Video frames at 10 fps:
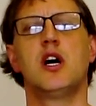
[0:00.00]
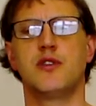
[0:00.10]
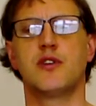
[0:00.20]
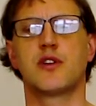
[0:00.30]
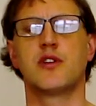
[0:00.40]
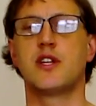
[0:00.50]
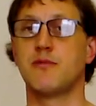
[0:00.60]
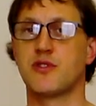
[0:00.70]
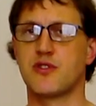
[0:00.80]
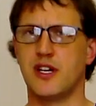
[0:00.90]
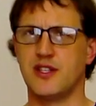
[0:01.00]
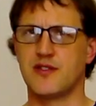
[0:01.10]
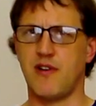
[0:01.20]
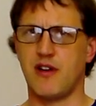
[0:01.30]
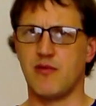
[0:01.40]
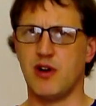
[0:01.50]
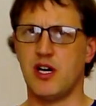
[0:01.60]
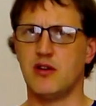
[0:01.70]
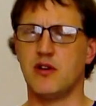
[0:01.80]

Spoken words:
that can demonstrate this very well.